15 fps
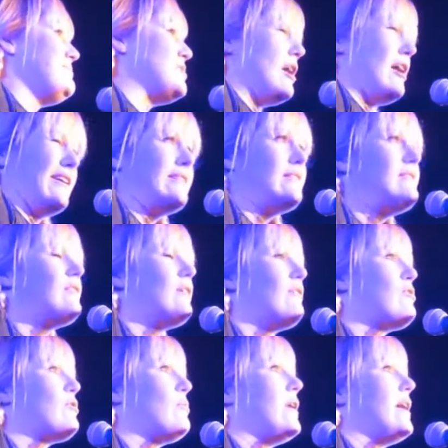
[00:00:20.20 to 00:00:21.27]
tired of
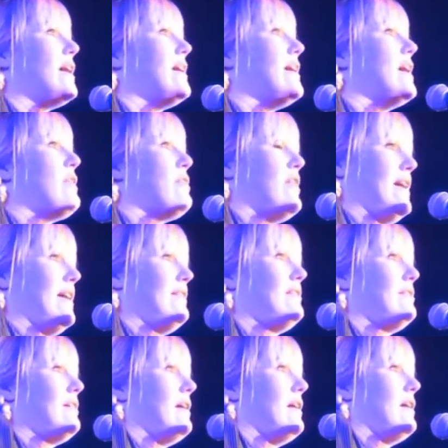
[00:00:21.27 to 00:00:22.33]
the way that.
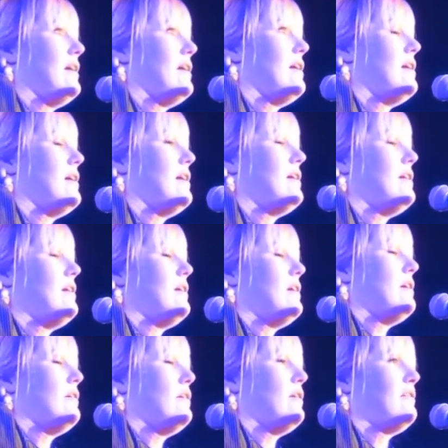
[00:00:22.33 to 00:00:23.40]
Uh,
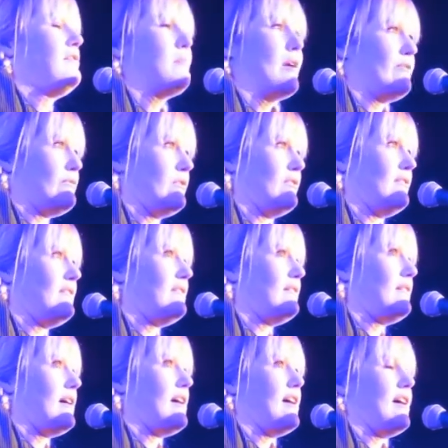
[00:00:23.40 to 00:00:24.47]
smartphones
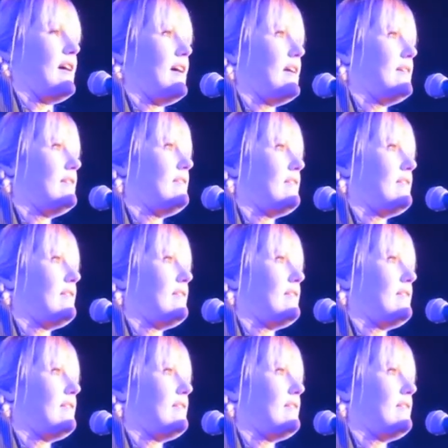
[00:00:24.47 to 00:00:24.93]
and